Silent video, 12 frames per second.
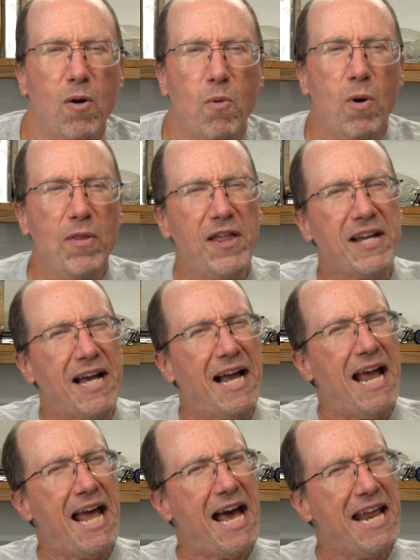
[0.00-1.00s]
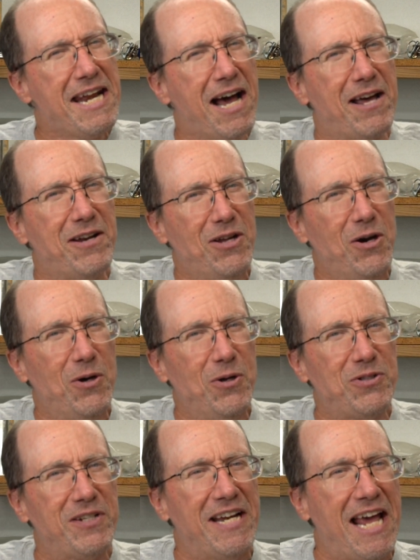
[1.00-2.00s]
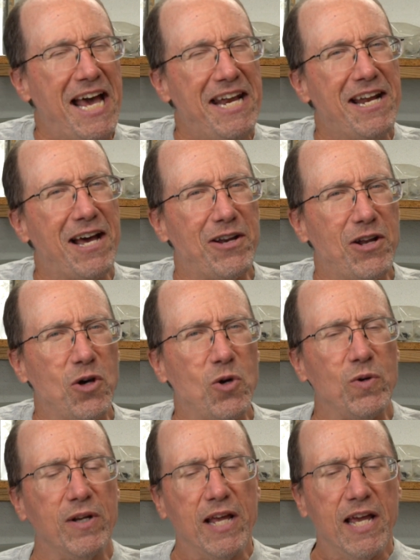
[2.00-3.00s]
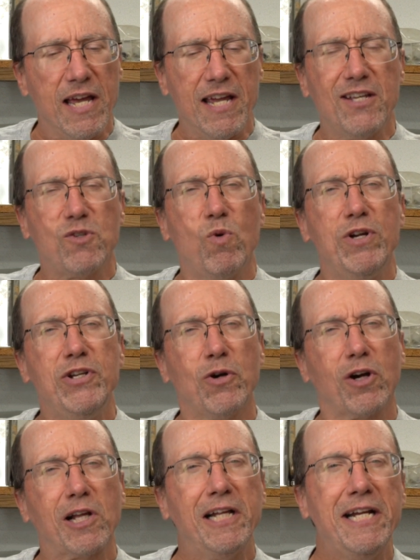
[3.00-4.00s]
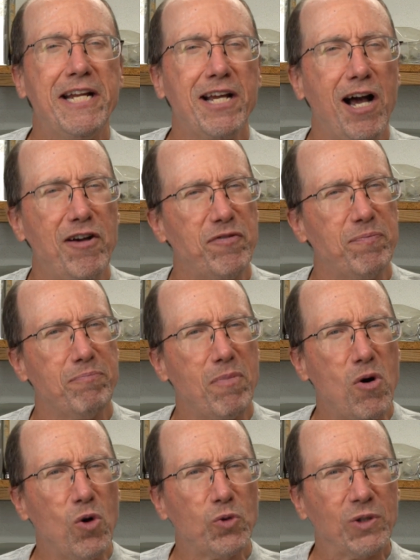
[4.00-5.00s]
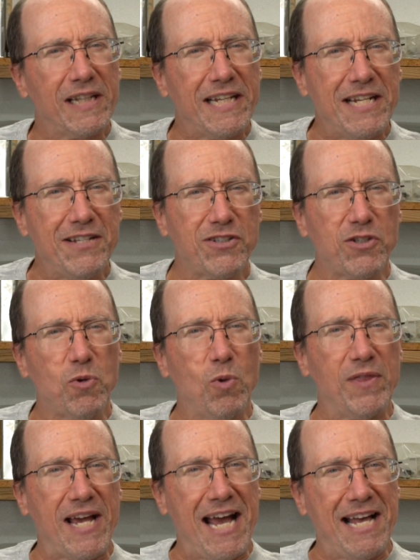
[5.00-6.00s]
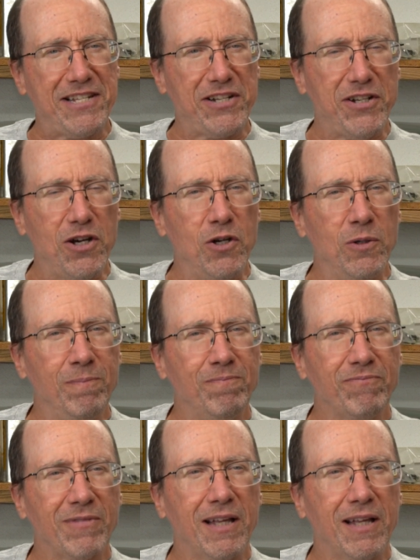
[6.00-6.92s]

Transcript: One thing I had not noticed and had not known is when you're cleaning off mold release with acetone,